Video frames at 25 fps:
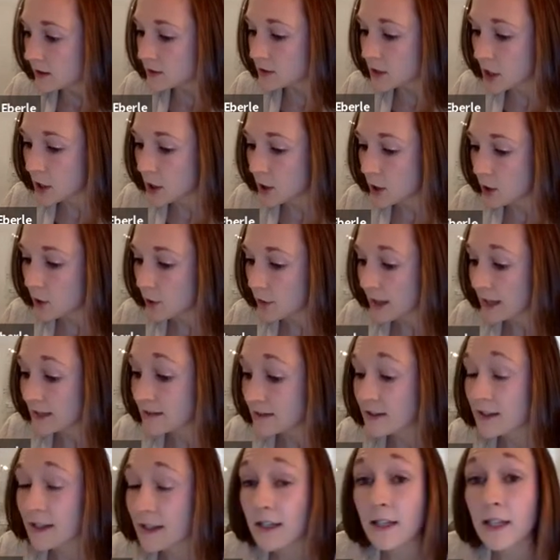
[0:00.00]
So
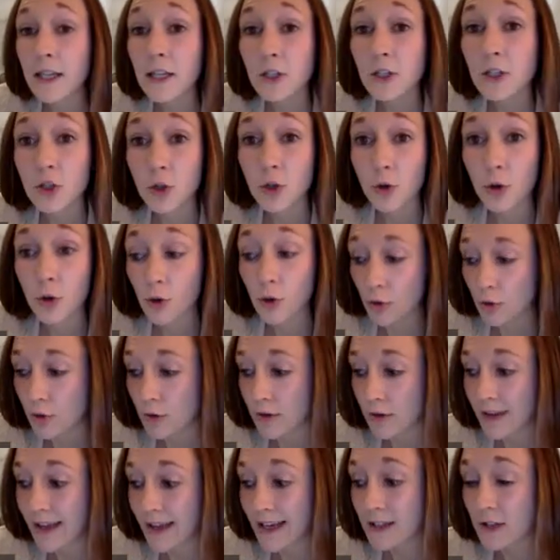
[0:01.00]
that's the
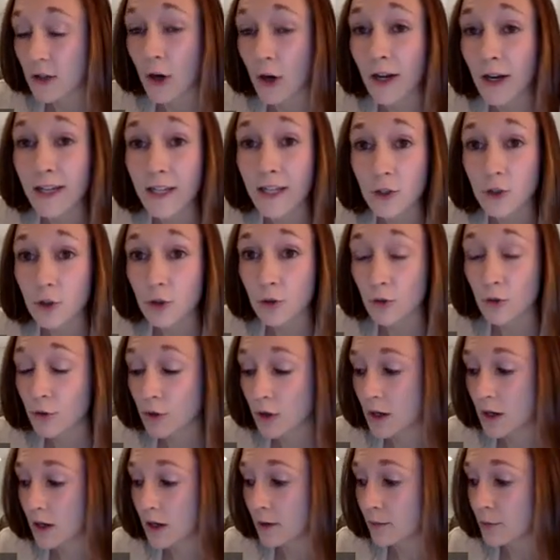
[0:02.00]
initial, that is our
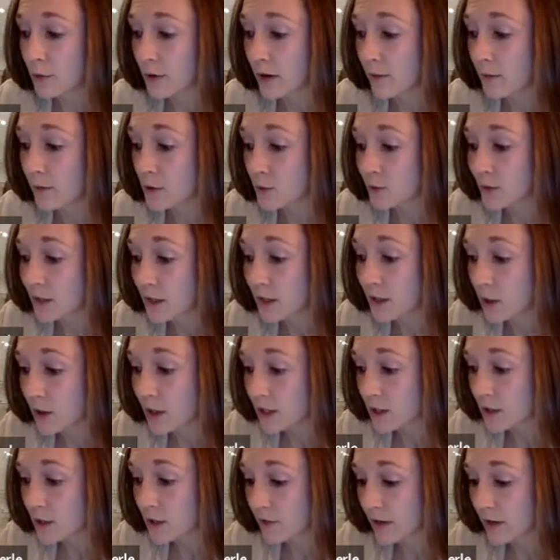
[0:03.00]
initial parameters. We can go
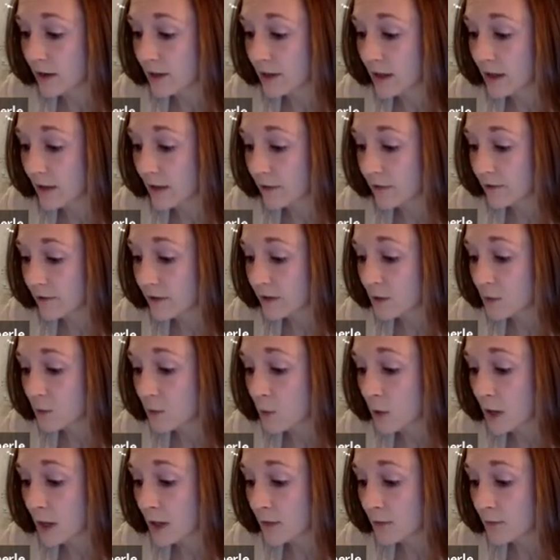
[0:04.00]
ahead and define that.
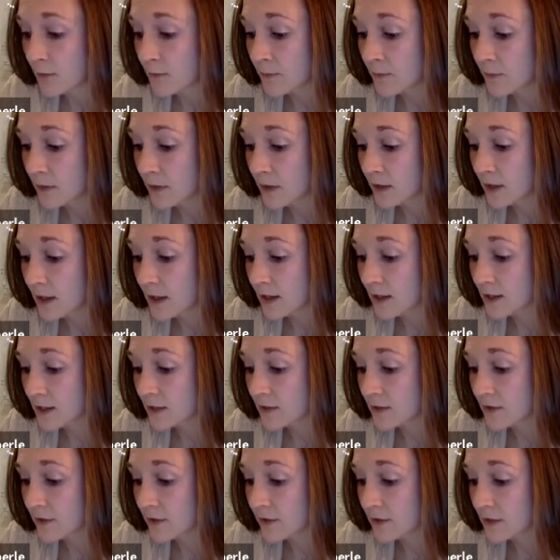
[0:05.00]
V1
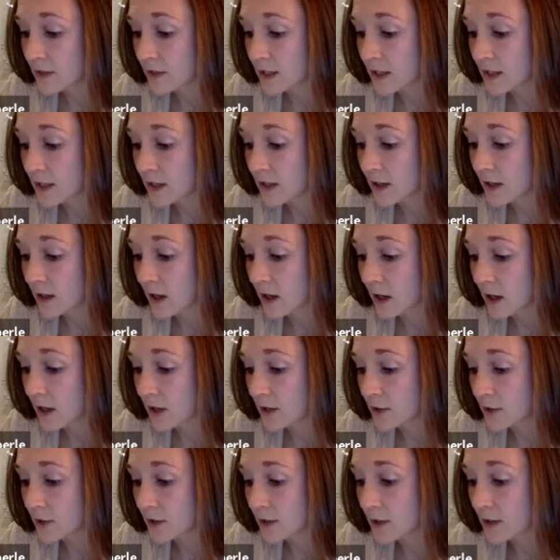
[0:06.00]
is
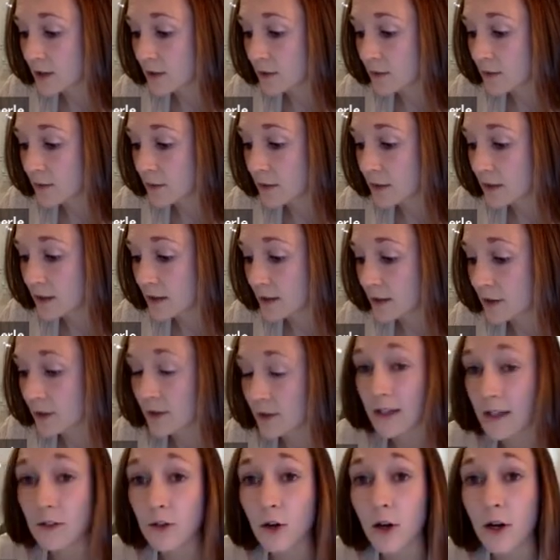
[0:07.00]
1,500
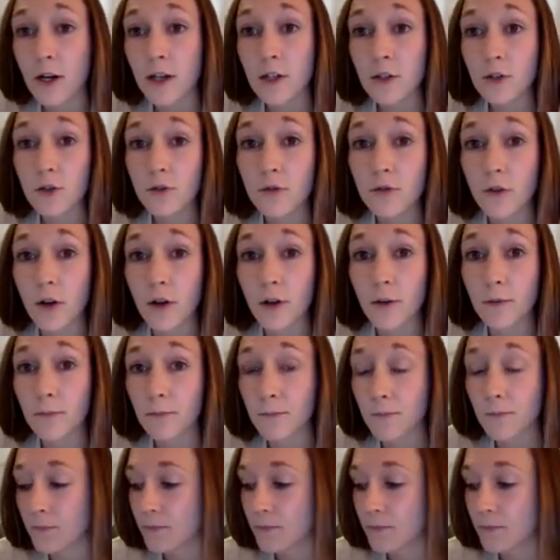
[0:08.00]
milliliters. That's our initial volume.